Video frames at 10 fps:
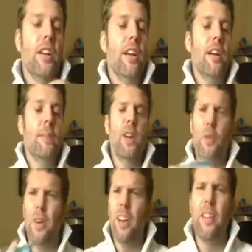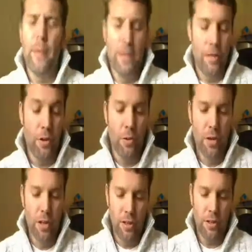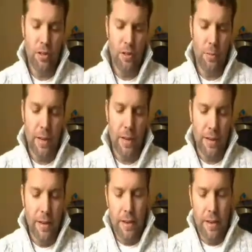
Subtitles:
I quite like the menthol, I've got to admit.